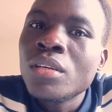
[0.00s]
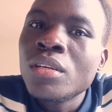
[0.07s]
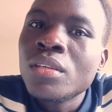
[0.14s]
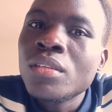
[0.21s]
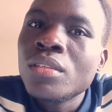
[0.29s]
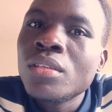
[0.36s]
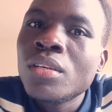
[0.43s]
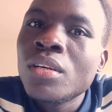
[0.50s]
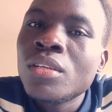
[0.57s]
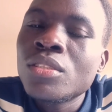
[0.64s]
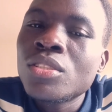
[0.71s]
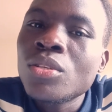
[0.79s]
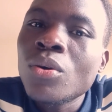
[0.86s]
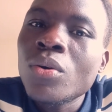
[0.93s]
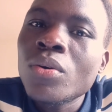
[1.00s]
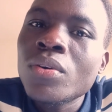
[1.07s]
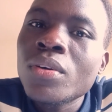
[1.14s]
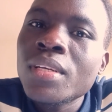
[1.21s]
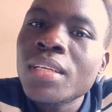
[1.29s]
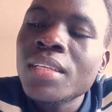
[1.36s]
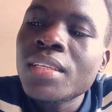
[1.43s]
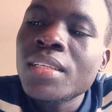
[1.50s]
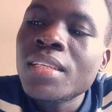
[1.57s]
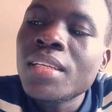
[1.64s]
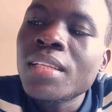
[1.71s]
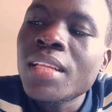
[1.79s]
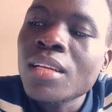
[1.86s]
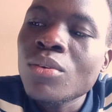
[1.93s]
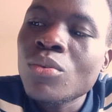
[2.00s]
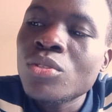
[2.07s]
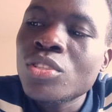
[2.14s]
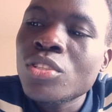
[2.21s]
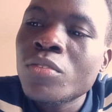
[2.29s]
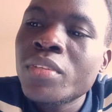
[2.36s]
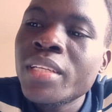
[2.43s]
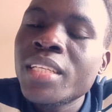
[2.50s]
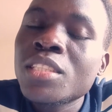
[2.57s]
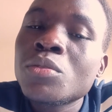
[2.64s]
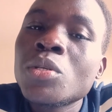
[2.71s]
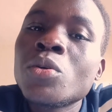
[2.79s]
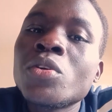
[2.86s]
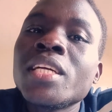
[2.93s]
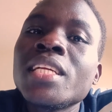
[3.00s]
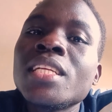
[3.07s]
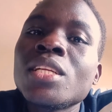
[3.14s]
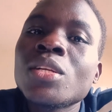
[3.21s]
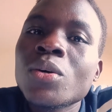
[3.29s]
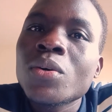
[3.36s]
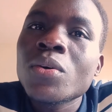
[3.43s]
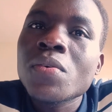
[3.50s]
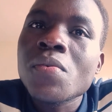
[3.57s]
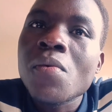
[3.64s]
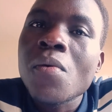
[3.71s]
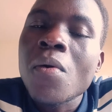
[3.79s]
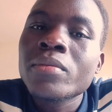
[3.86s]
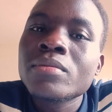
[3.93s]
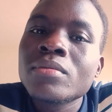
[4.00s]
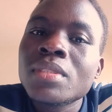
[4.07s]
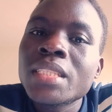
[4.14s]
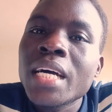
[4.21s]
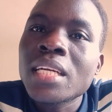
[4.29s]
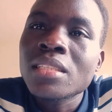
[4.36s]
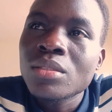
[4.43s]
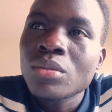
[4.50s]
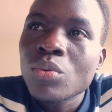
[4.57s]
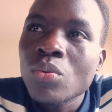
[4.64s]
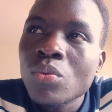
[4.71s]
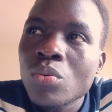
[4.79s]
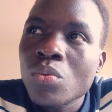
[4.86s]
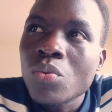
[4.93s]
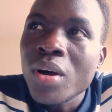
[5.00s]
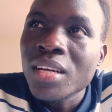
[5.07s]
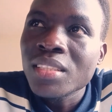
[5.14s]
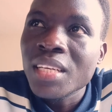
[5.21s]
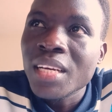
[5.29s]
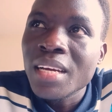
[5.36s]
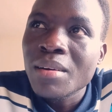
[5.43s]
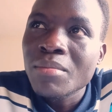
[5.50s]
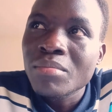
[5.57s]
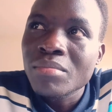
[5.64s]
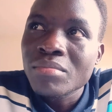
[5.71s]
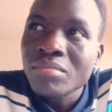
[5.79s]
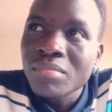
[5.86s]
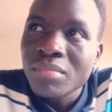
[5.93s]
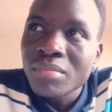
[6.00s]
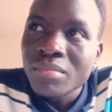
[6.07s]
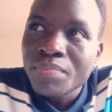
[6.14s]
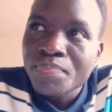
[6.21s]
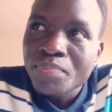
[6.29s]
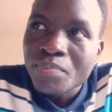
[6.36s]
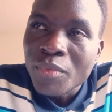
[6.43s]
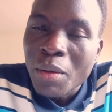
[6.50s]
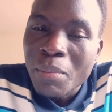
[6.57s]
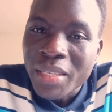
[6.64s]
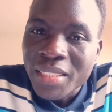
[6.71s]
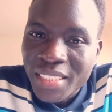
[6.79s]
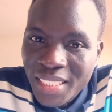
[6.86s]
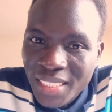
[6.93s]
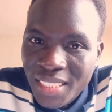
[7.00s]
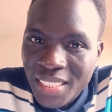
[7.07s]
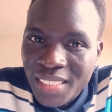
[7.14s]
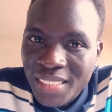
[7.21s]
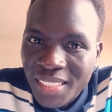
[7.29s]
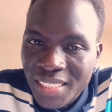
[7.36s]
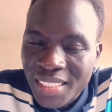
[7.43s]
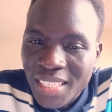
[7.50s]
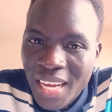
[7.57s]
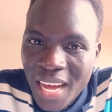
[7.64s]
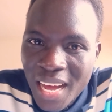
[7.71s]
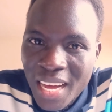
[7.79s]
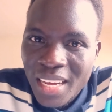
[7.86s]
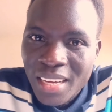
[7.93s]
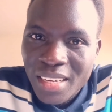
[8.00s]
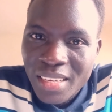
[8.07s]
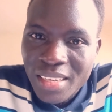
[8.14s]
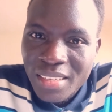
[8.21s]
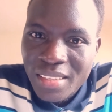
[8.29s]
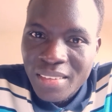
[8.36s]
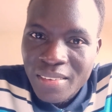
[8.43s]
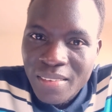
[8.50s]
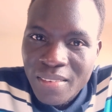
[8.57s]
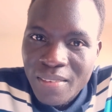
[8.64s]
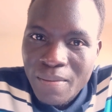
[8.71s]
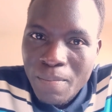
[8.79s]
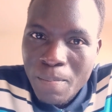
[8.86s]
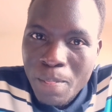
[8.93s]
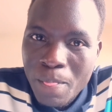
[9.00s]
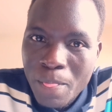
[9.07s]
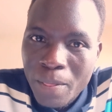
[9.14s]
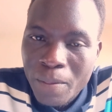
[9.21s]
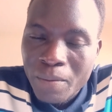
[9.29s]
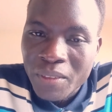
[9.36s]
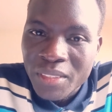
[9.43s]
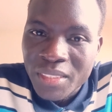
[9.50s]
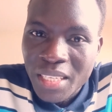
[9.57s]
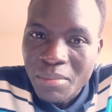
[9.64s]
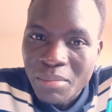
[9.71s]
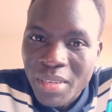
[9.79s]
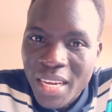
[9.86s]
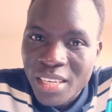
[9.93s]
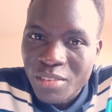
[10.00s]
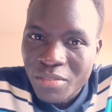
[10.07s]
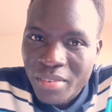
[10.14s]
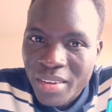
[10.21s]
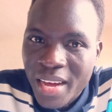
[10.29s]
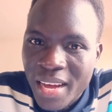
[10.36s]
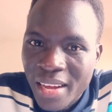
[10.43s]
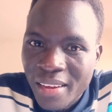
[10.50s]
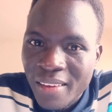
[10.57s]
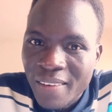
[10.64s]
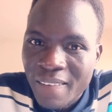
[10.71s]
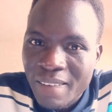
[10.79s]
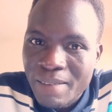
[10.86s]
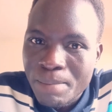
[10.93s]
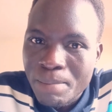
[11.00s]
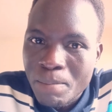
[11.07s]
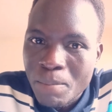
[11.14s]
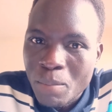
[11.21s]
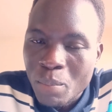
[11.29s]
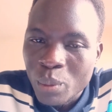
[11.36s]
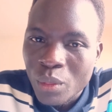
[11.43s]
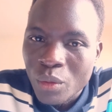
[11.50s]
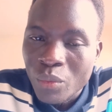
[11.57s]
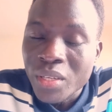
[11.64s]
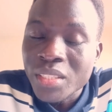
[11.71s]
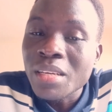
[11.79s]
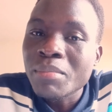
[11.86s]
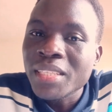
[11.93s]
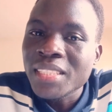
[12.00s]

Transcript: So, in that course of dealings, we already know that once I am purchasing this car, same kind of car, once I'm purchasing it